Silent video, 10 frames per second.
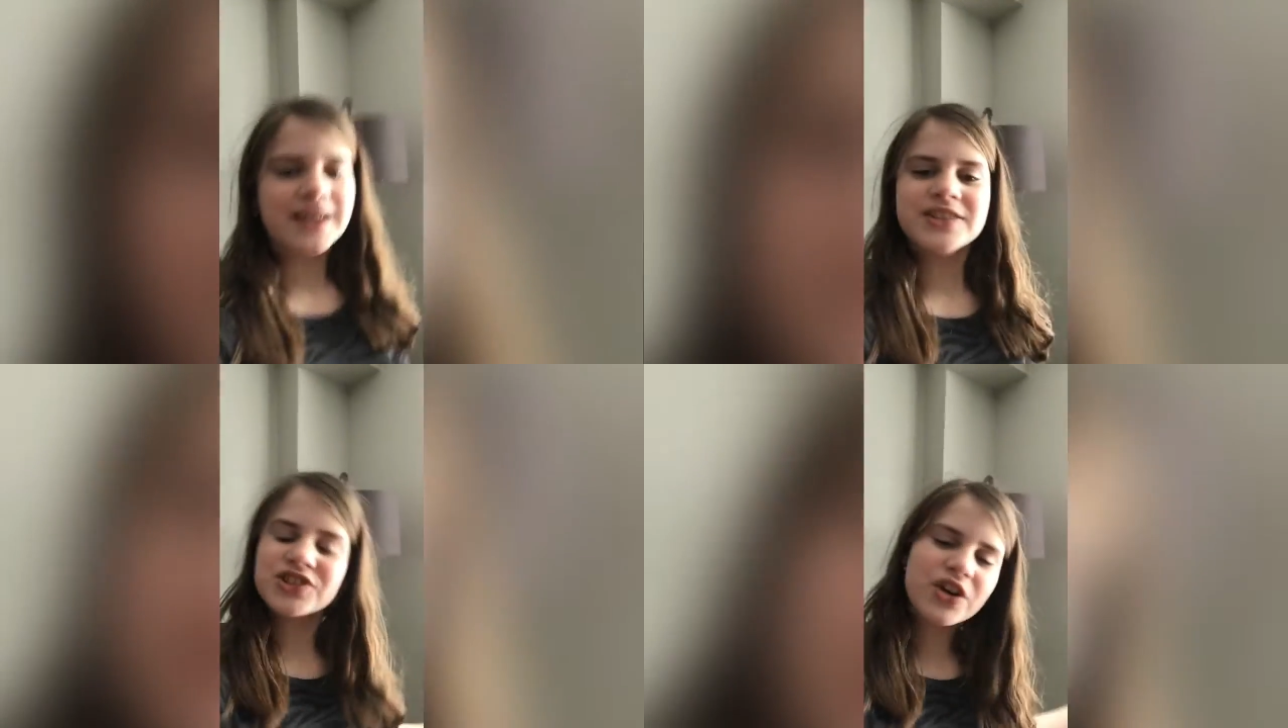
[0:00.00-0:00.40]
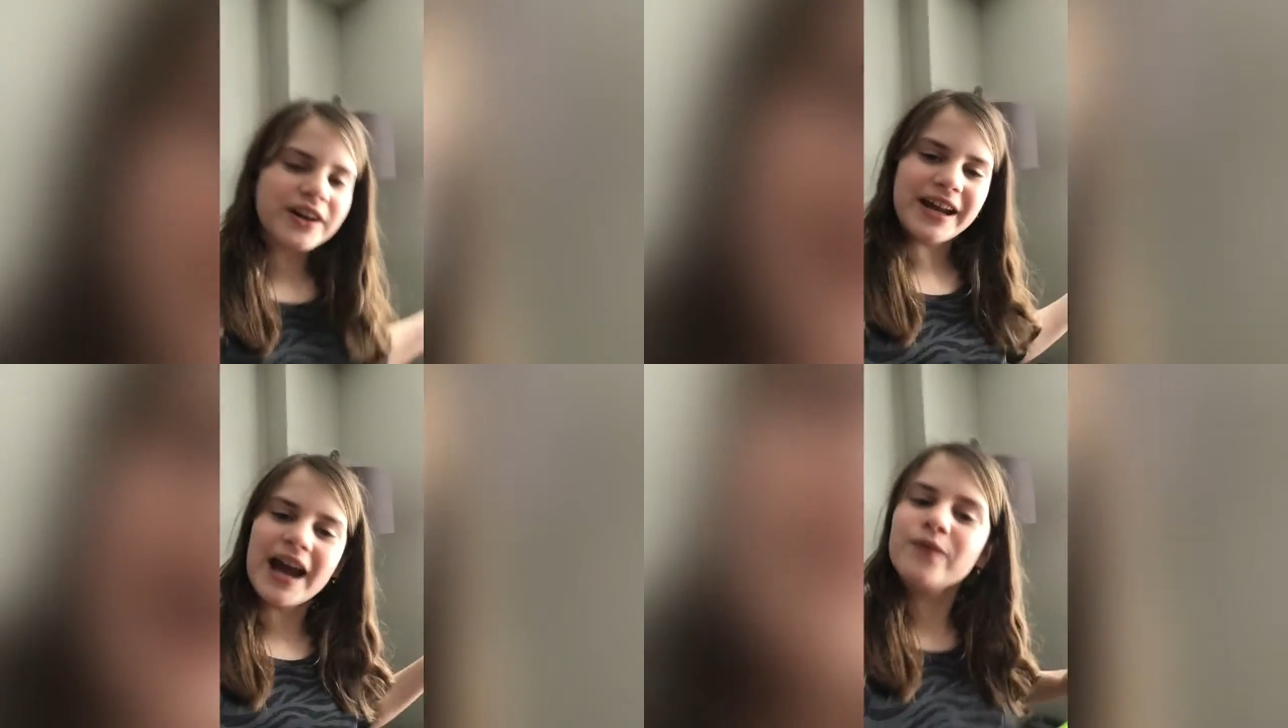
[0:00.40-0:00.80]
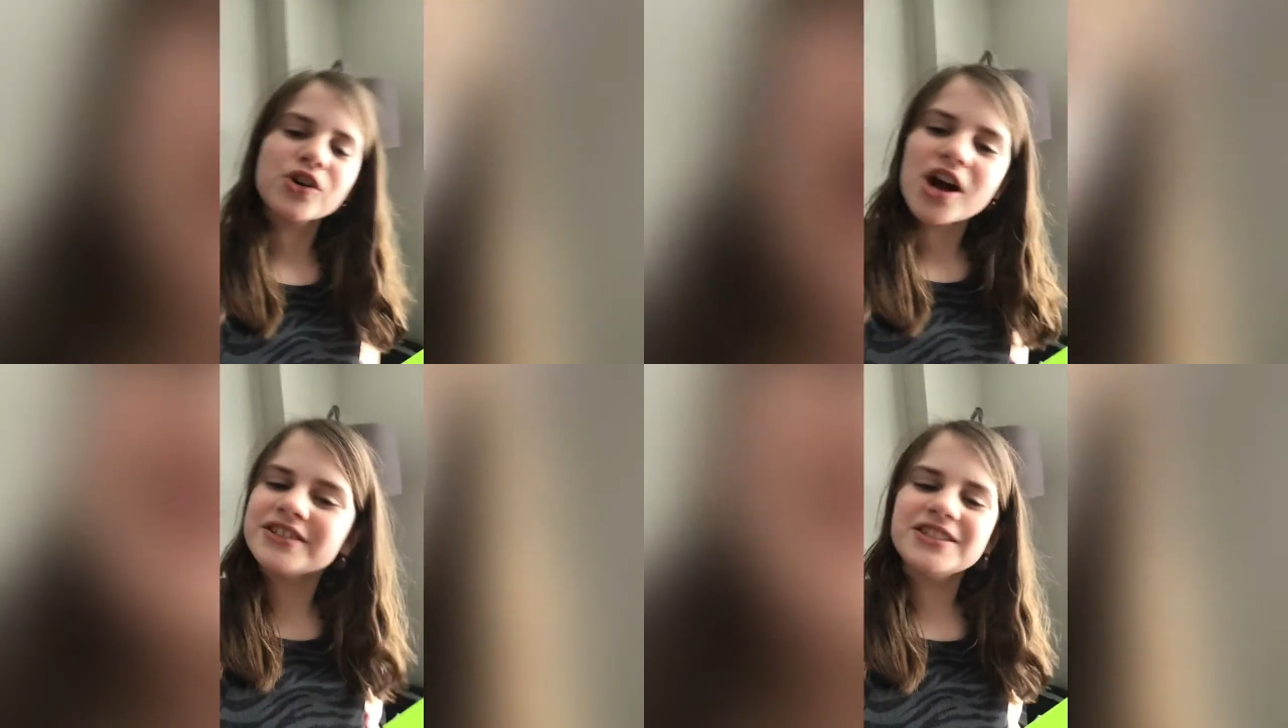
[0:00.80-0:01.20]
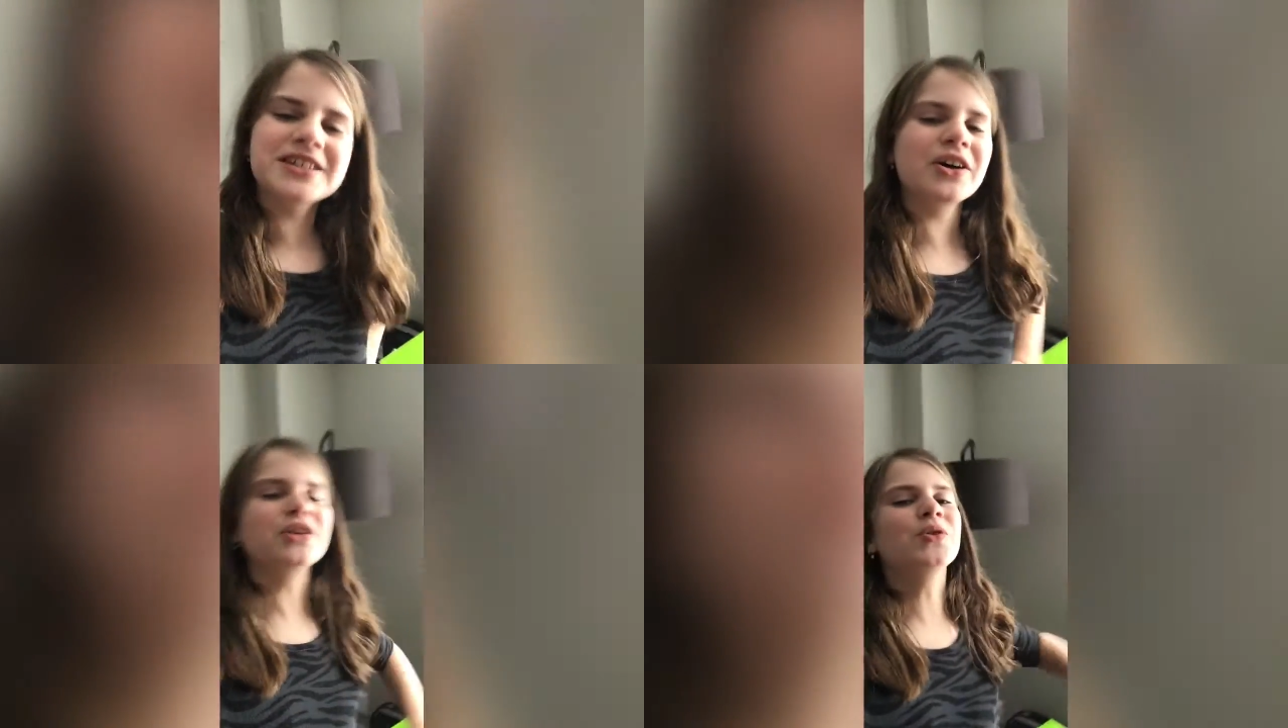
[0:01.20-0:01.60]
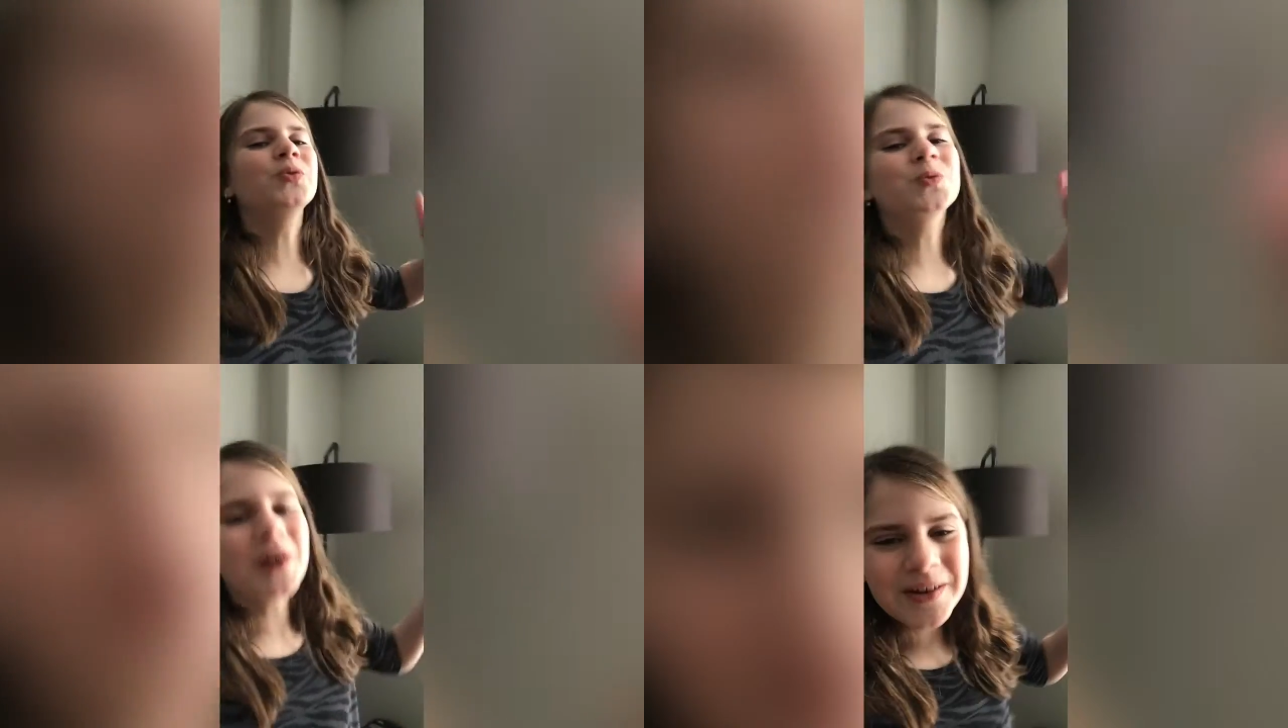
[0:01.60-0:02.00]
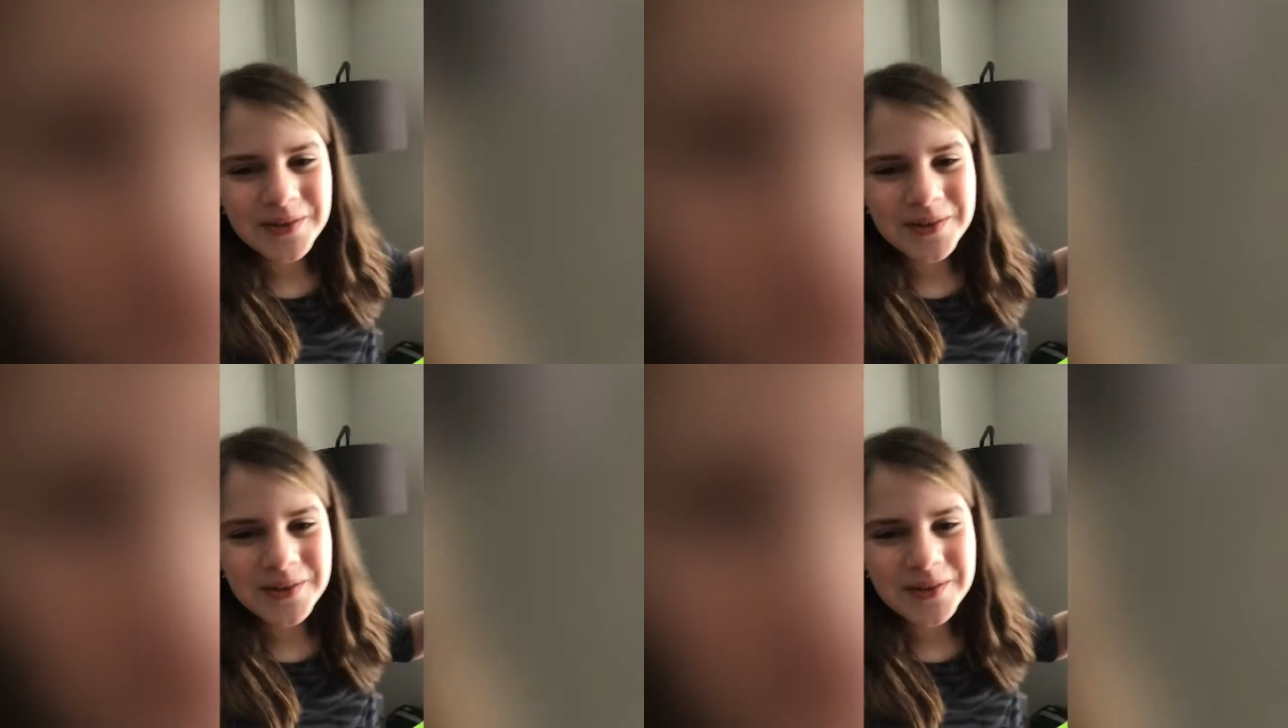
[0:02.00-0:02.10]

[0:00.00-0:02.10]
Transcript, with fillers: Sorry, I forgot to tell you my